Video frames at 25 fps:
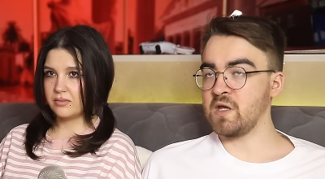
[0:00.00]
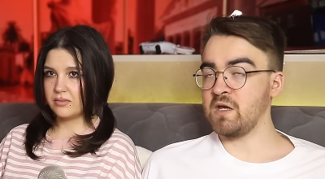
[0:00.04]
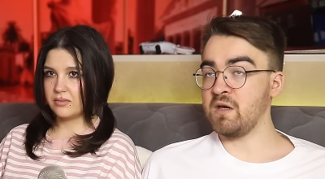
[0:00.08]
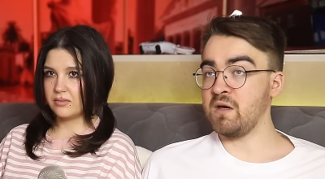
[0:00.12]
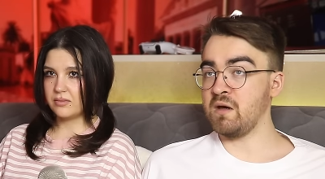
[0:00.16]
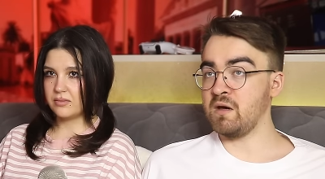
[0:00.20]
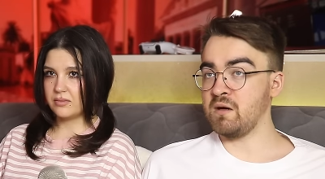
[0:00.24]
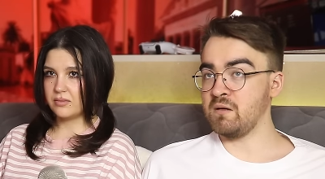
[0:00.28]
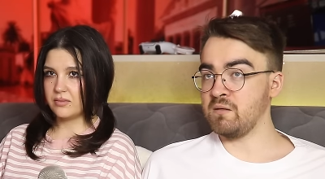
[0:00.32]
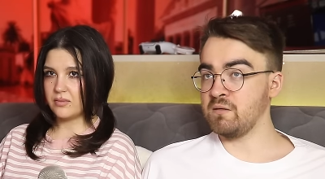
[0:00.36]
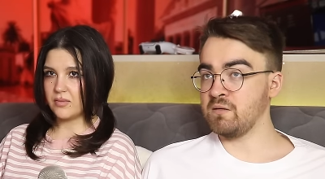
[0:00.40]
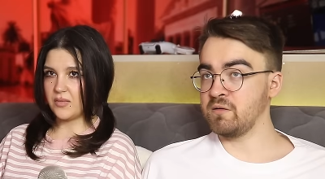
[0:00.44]

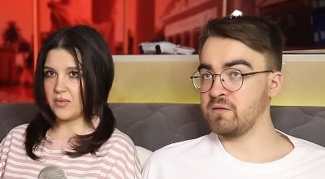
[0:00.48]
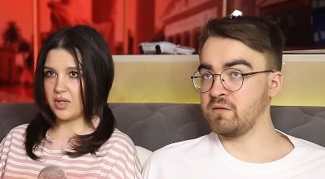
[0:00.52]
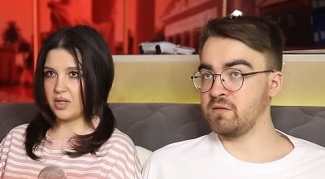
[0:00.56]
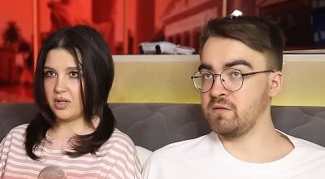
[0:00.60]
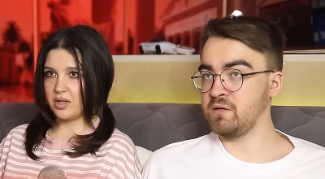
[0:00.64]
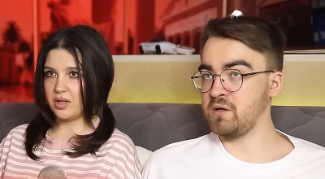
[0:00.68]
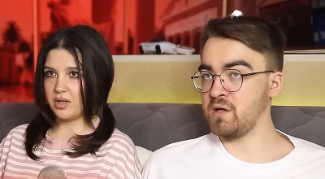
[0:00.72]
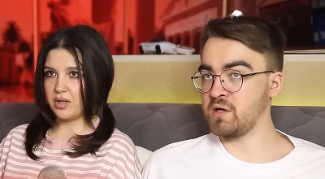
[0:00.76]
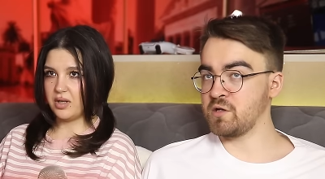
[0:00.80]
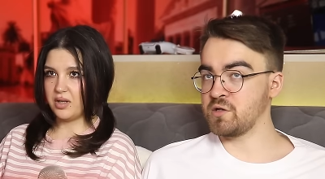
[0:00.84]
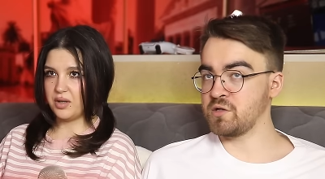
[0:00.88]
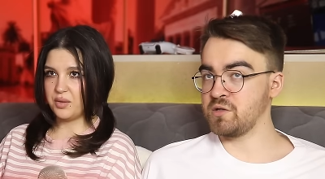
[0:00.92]
Speaker 1: Yeah,
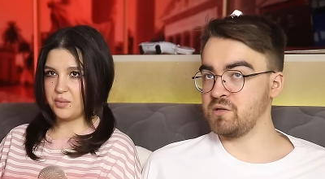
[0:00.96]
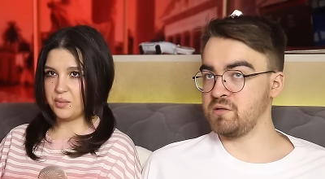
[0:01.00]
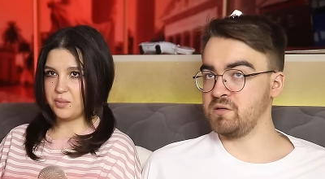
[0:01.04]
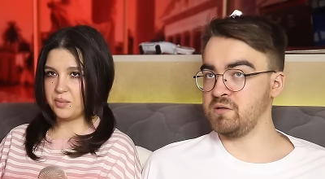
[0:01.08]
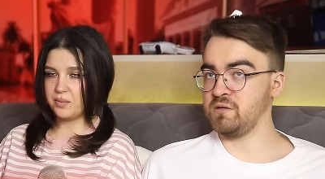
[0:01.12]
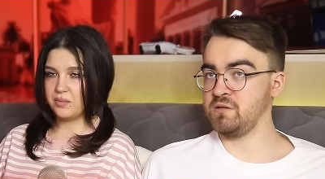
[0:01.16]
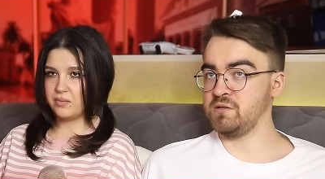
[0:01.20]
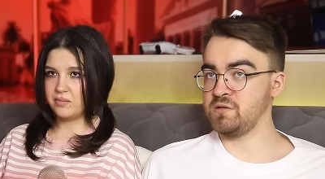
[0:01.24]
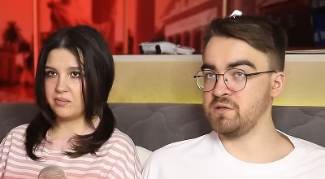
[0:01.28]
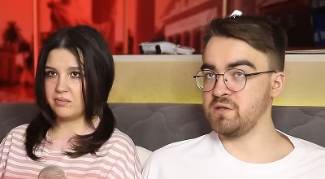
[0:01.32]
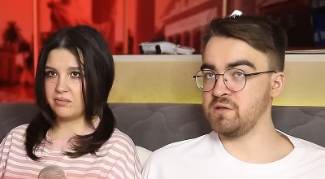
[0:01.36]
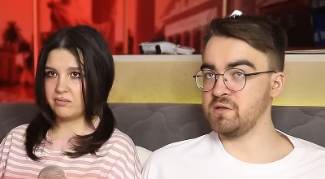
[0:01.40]
he
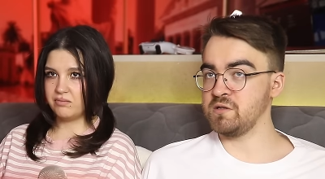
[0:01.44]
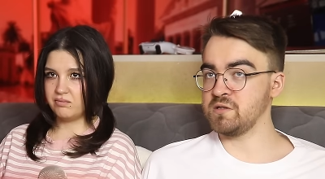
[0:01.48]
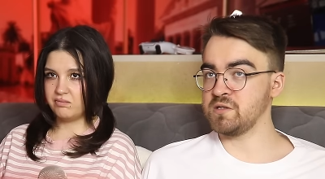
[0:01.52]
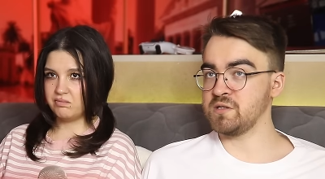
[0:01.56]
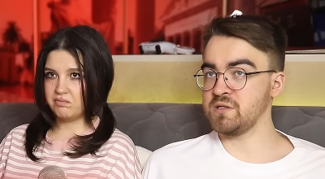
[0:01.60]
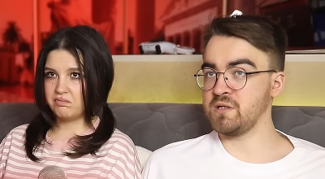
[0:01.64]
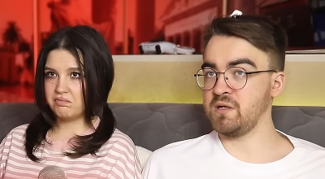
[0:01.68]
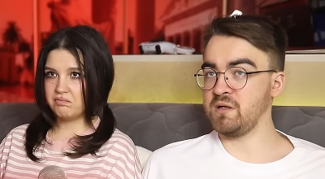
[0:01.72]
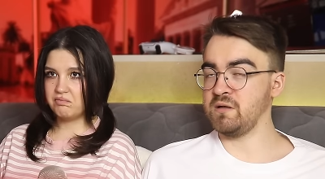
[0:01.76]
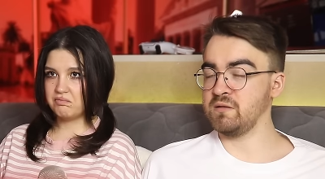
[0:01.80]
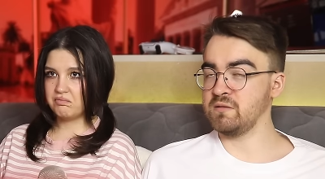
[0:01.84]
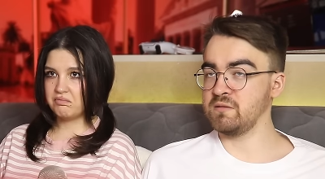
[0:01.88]
actually
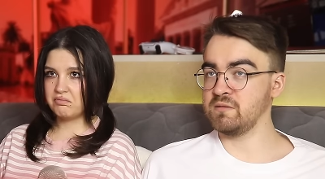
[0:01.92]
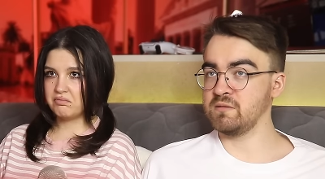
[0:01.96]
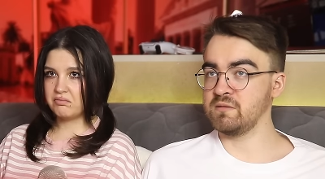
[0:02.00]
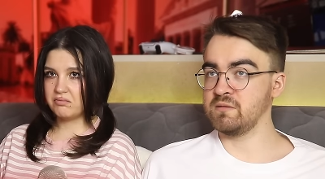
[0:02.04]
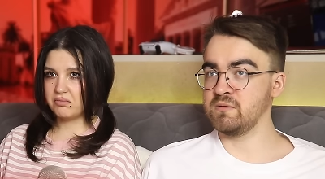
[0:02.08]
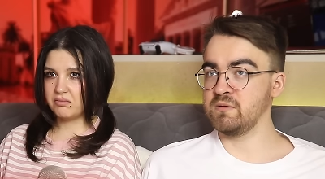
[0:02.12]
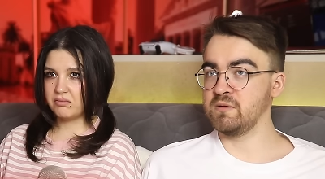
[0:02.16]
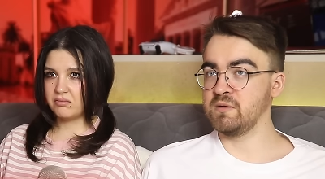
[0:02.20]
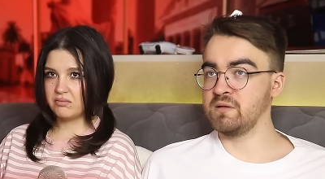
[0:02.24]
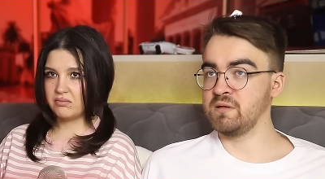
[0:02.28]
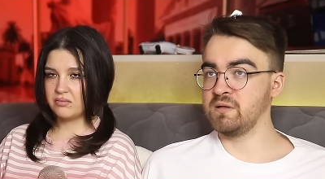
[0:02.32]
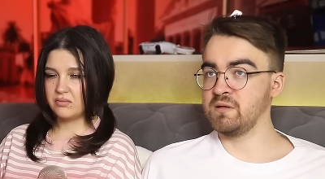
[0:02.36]
genocide
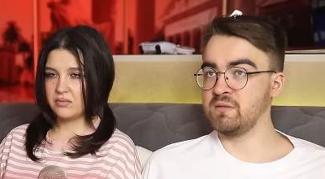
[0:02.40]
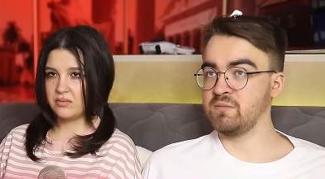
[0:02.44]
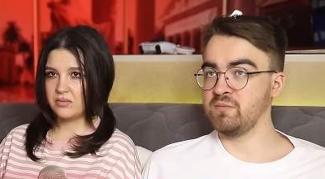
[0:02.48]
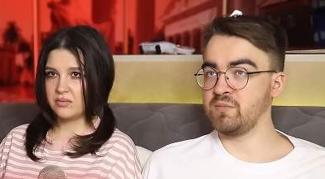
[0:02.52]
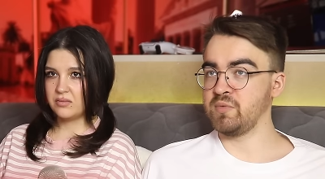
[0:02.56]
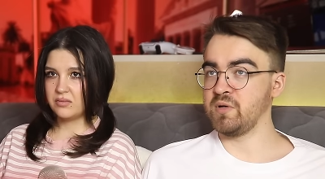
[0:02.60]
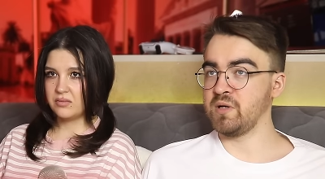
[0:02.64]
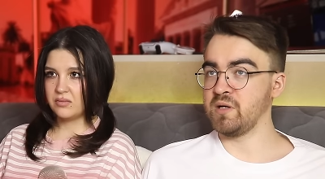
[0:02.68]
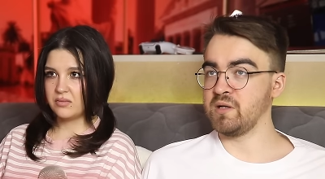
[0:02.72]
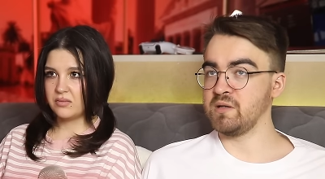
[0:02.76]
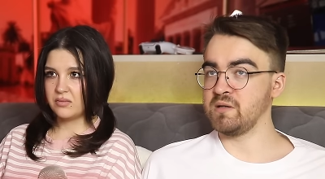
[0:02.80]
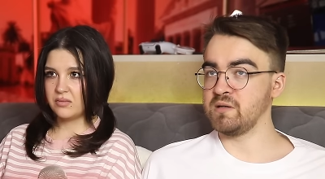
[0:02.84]

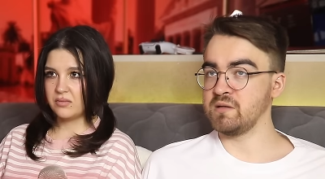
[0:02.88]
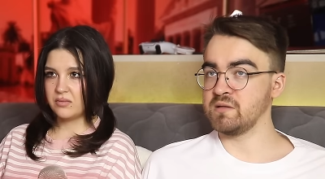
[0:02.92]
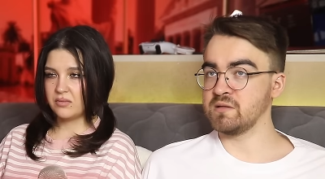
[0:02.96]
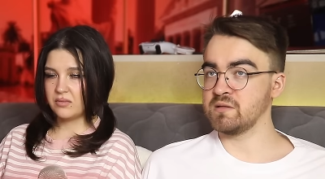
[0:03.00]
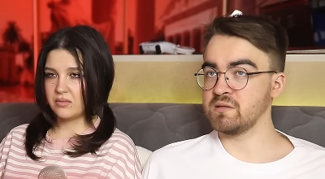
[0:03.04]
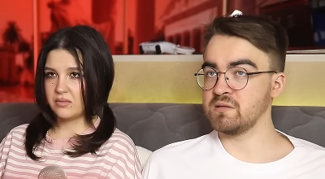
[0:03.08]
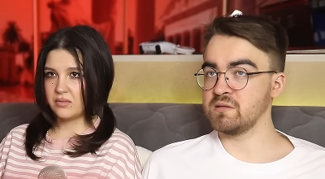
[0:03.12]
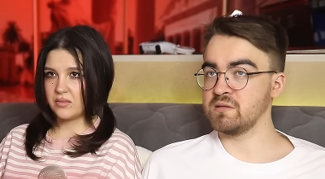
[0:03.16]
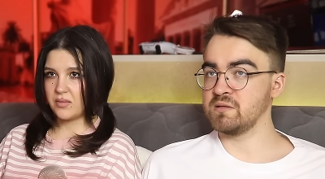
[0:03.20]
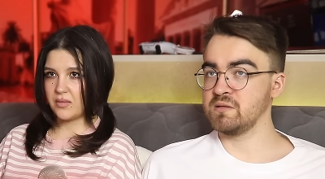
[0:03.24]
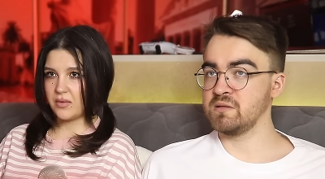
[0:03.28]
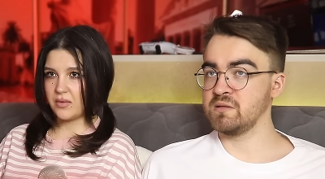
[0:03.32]
pandas.